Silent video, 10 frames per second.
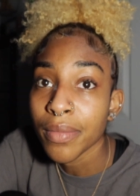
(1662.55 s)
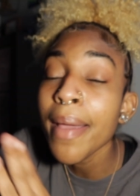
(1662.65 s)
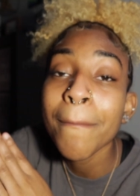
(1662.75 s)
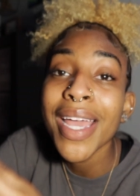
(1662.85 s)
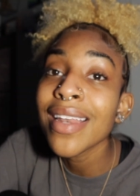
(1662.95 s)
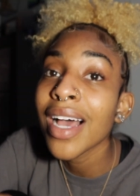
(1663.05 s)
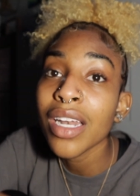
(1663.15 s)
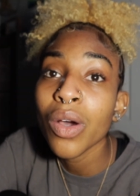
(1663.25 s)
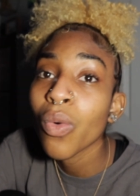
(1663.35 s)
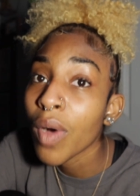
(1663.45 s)
They may not
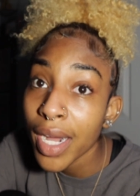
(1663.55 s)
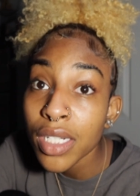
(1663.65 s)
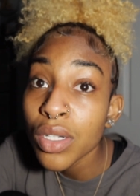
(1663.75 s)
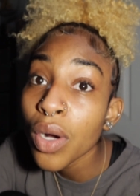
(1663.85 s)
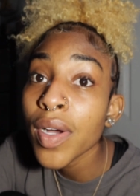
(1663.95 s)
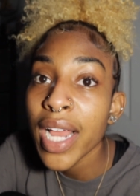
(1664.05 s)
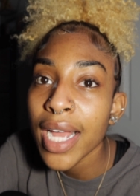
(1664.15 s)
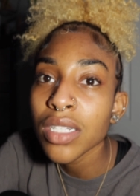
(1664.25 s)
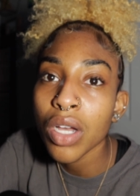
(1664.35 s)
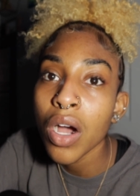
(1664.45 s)
know why you're going
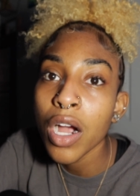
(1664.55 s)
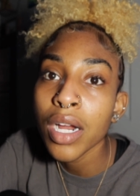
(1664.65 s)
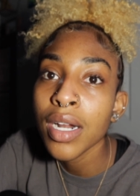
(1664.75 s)
as hard,